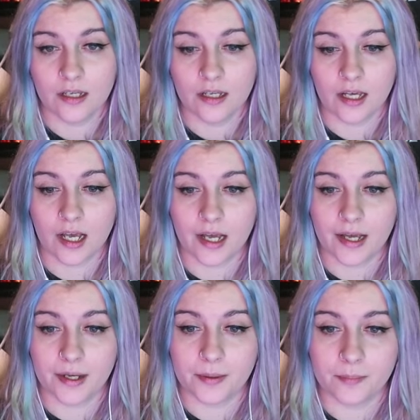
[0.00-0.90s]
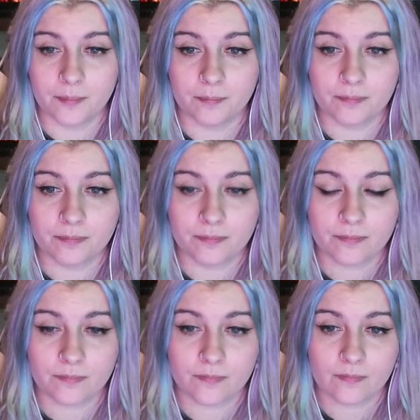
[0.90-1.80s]

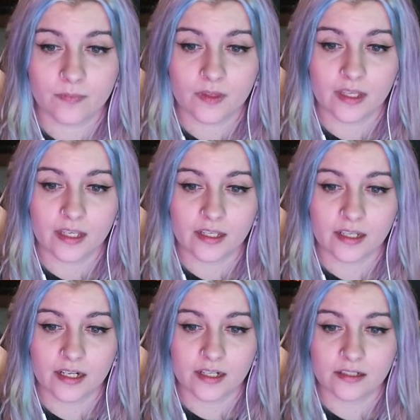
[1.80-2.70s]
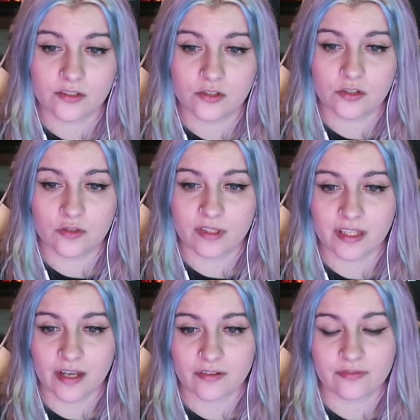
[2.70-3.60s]
Could I do
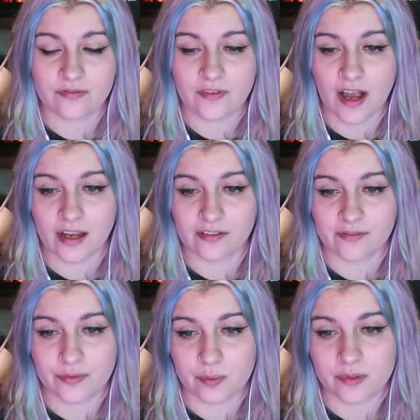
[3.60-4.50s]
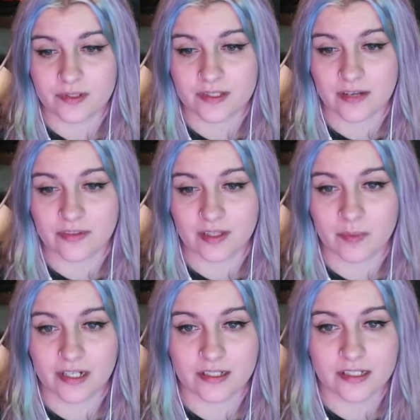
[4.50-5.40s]
without a 5? 3 plus 7, that'd be
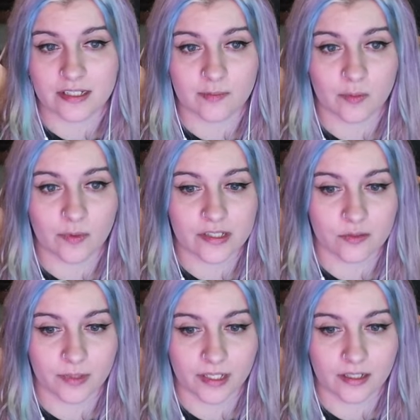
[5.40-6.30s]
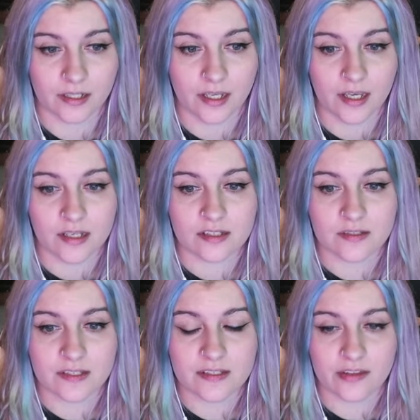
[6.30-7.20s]
19. That'd be way too big. So
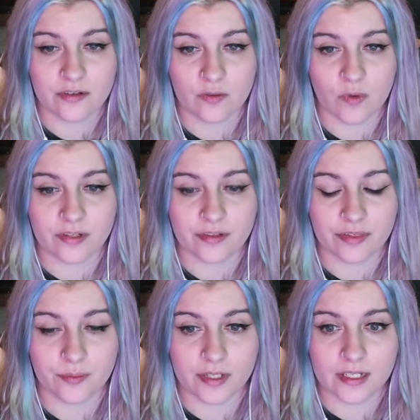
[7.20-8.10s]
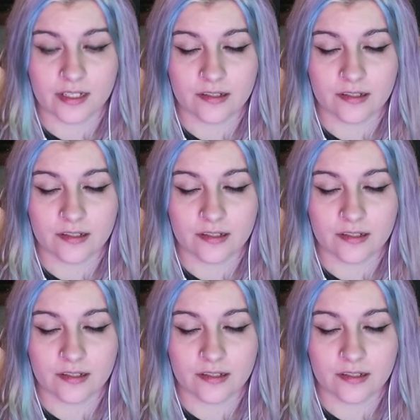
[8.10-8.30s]
this is either a 1 or a 3.